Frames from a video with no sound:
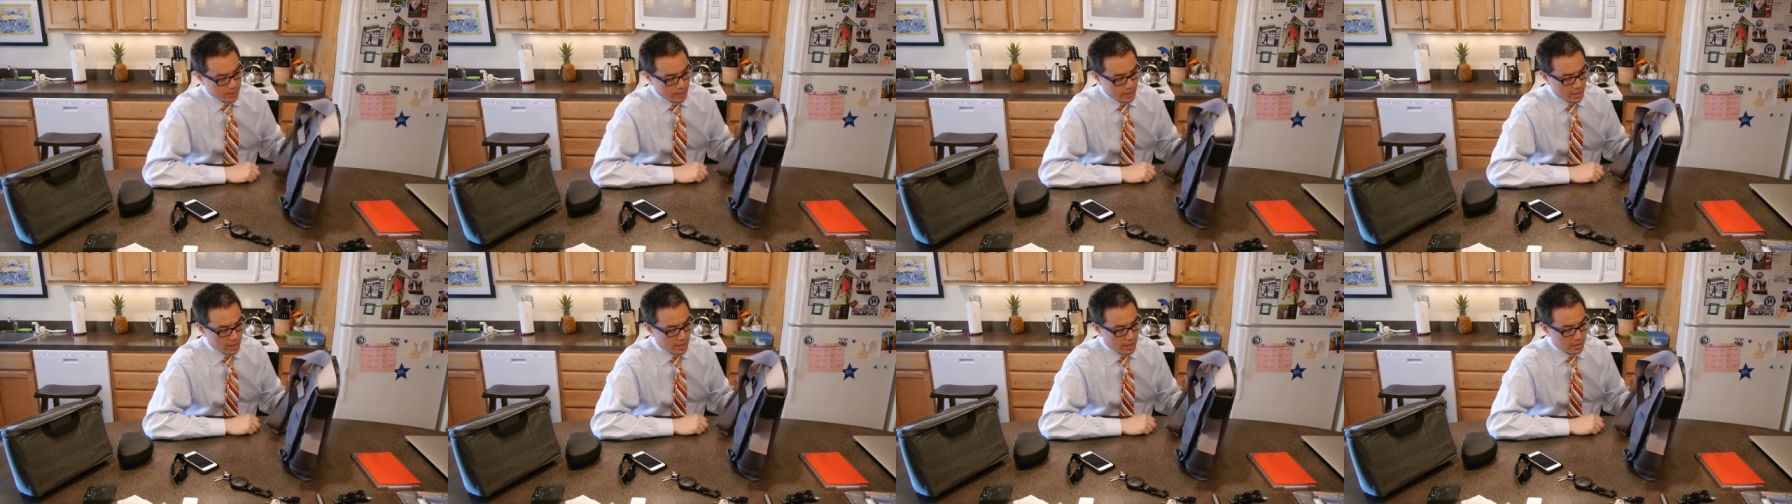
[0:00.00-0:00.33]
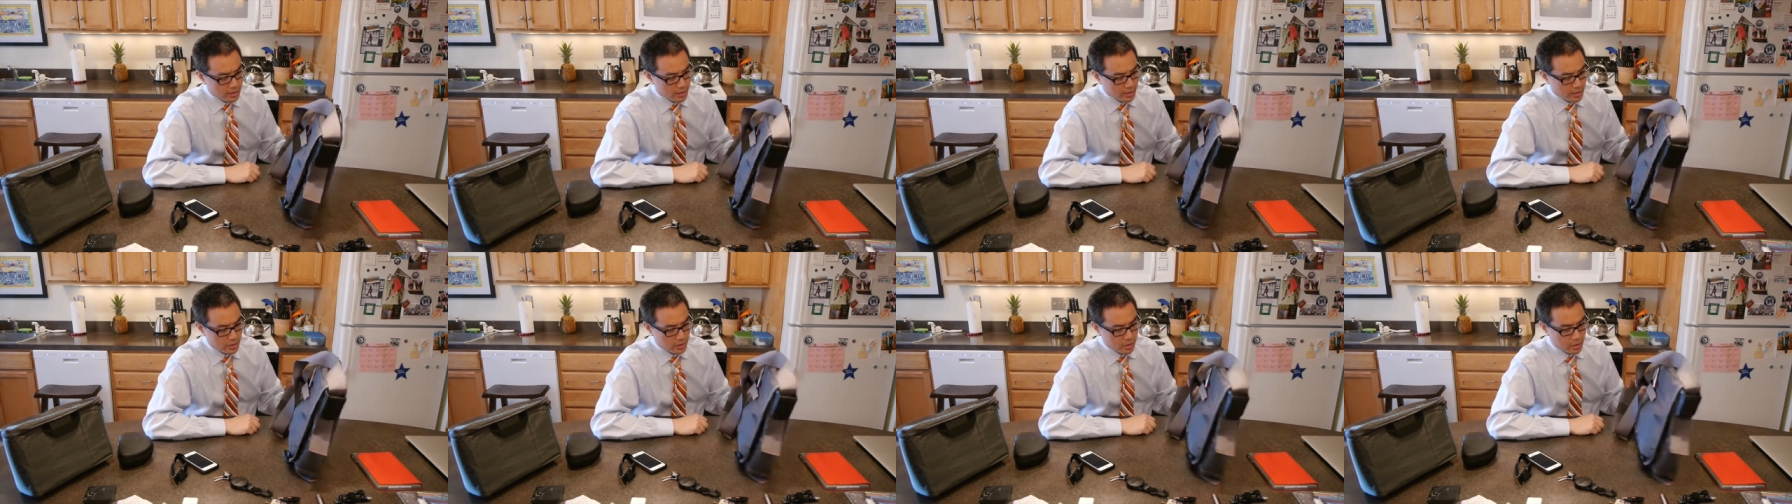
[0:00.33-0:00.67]

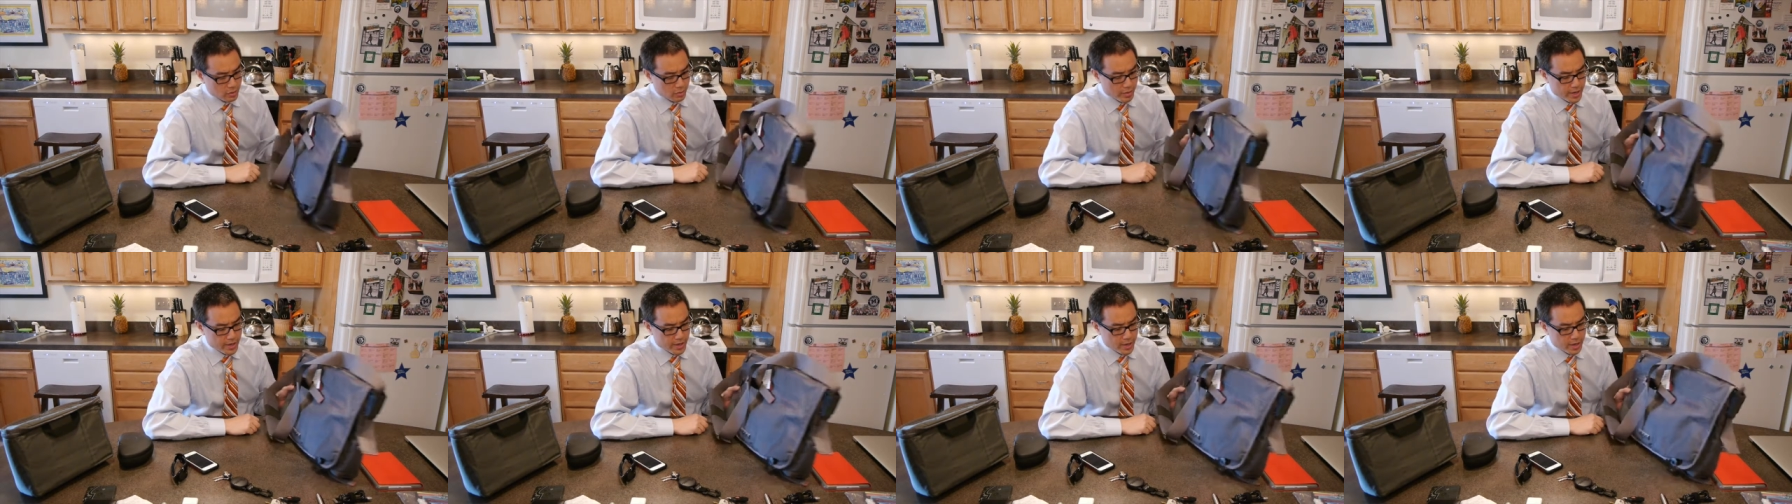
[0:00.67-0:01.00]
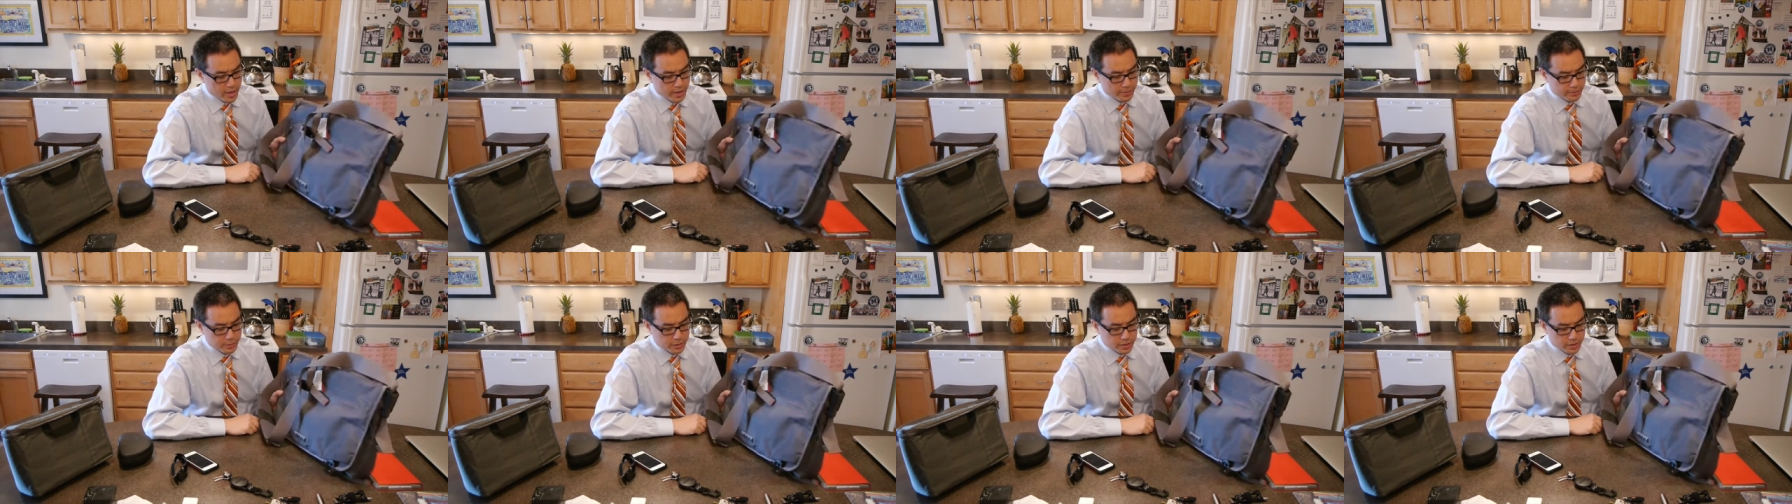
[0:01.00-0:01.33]
and a great
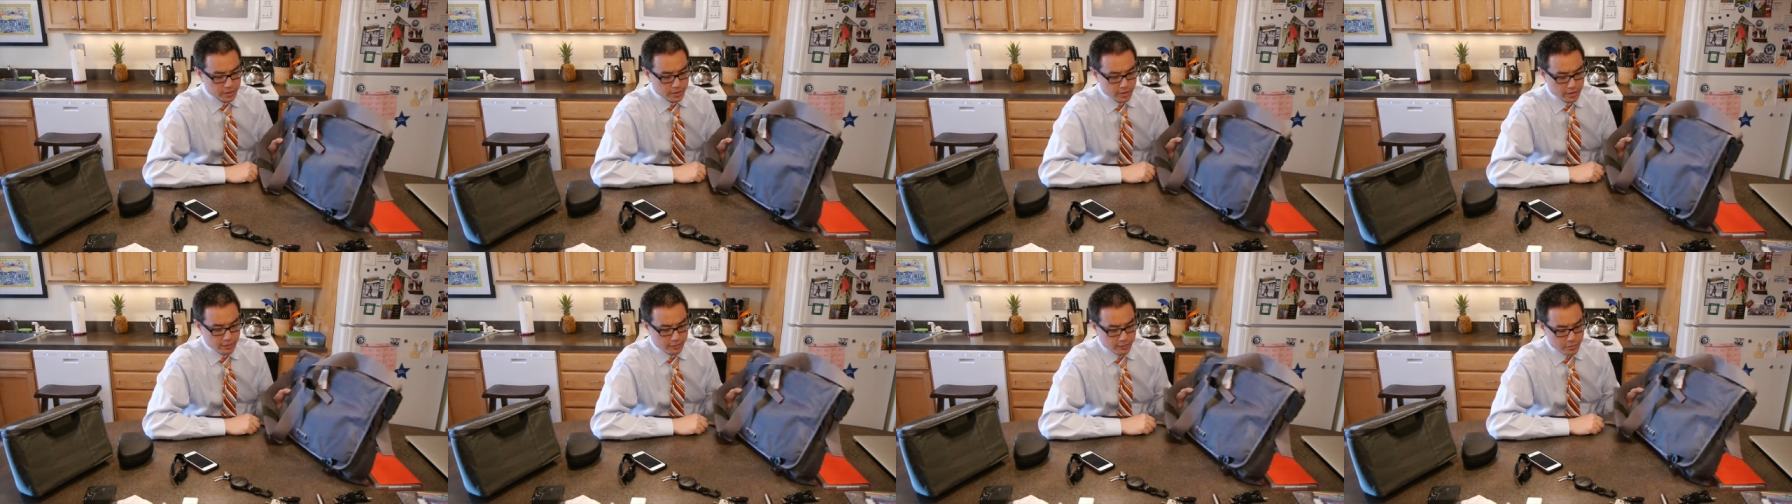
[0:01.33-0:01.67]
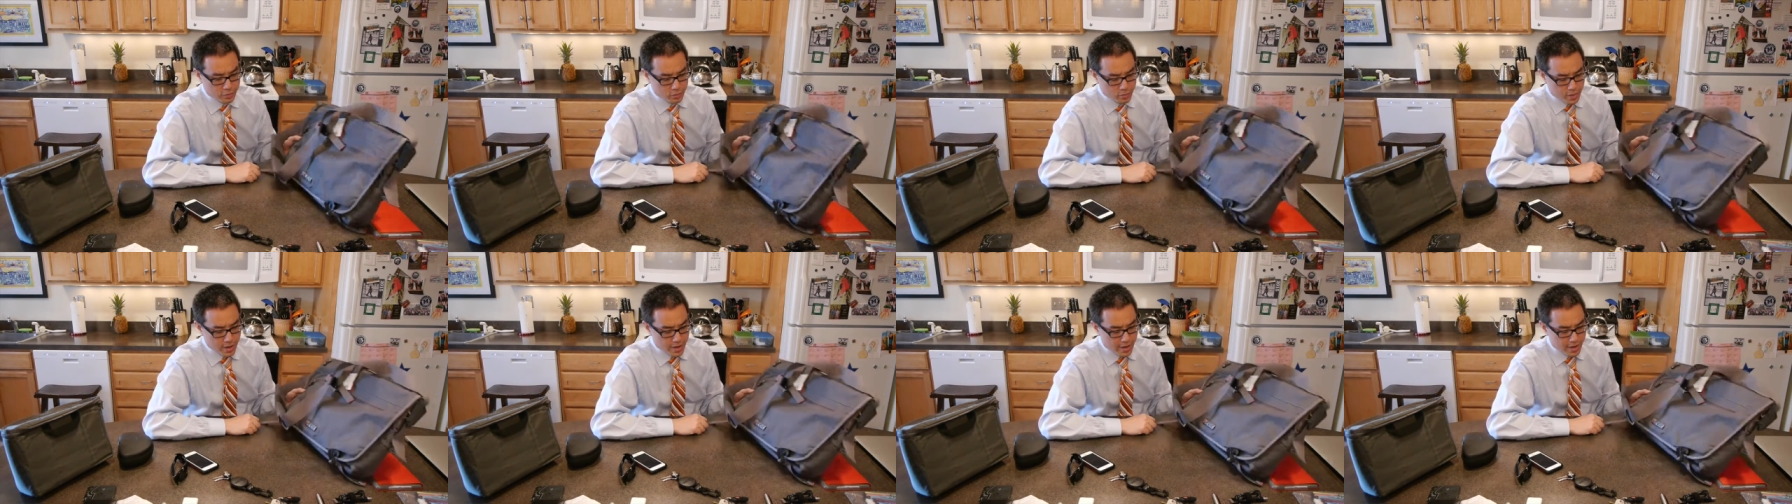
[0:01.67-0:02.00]
option if
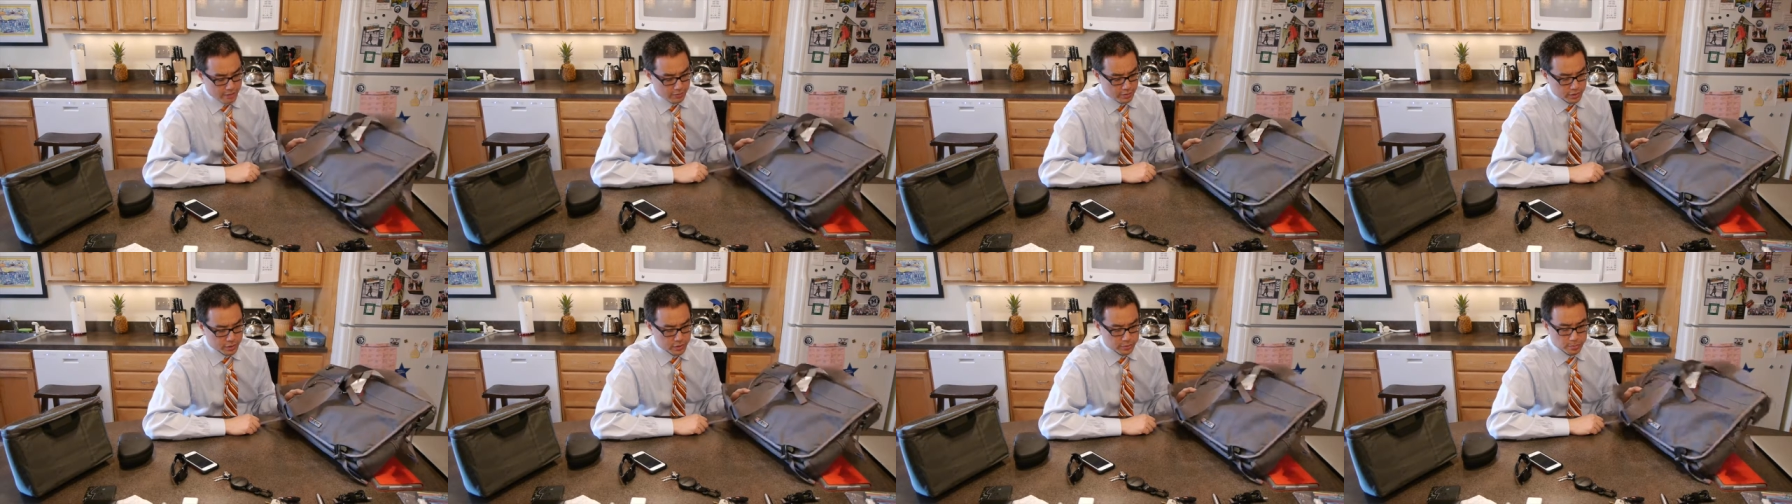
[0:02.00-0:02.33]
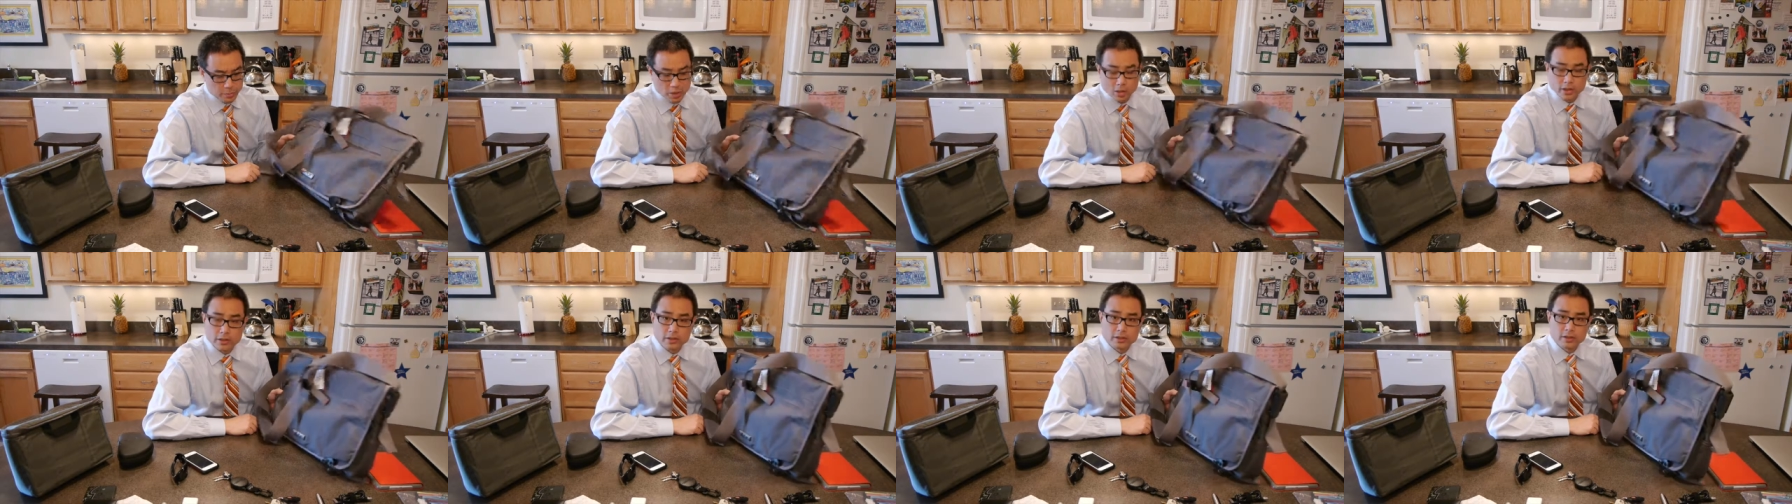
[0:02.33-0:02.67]
you have a
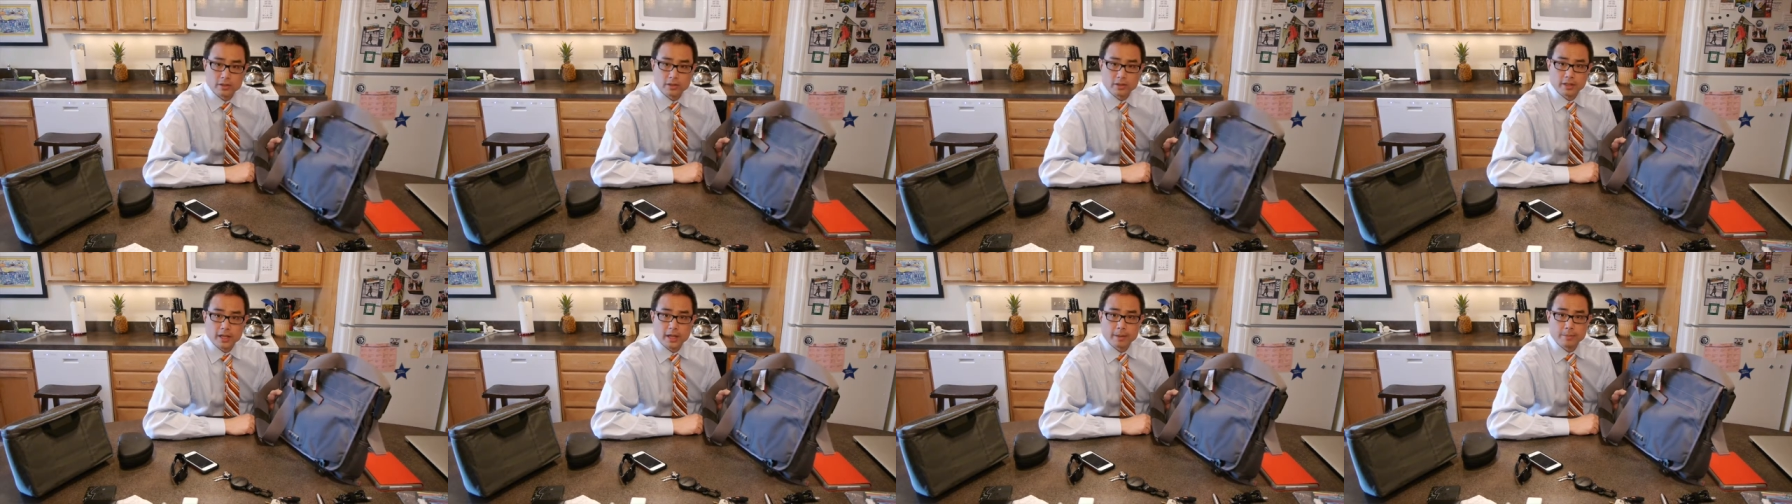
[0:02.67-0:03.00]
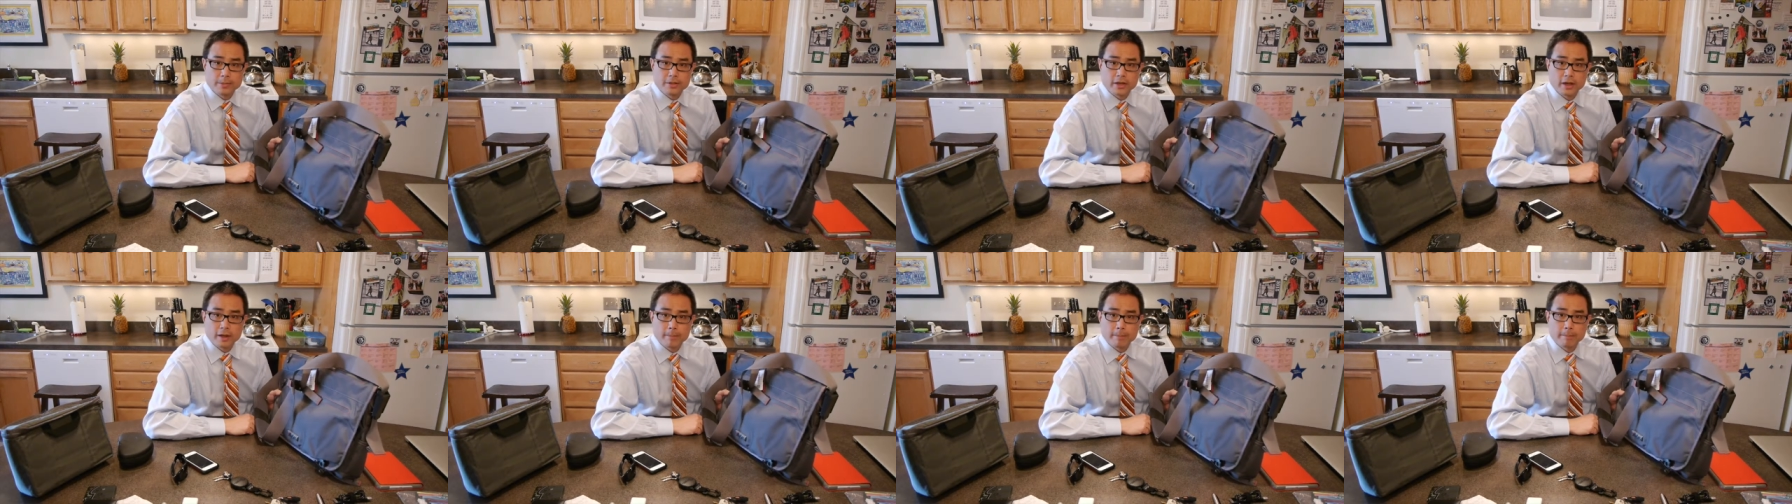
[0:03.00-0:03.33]
smaller
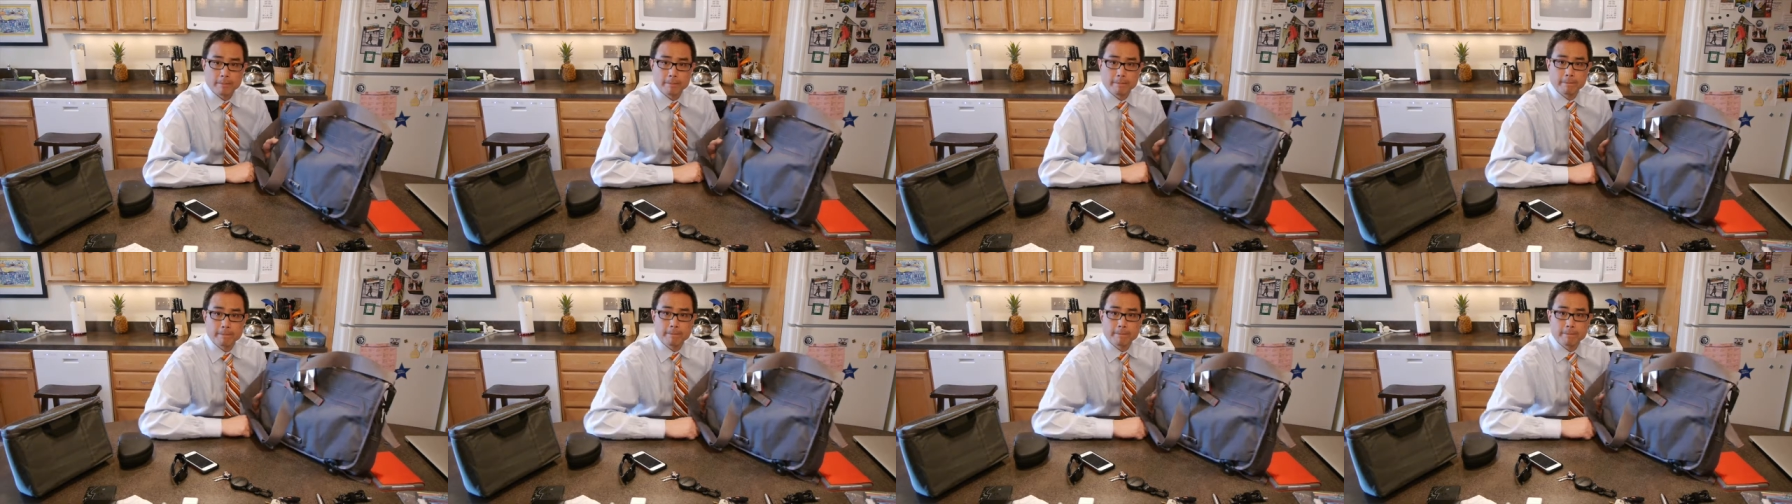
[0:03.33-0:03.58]
laptop.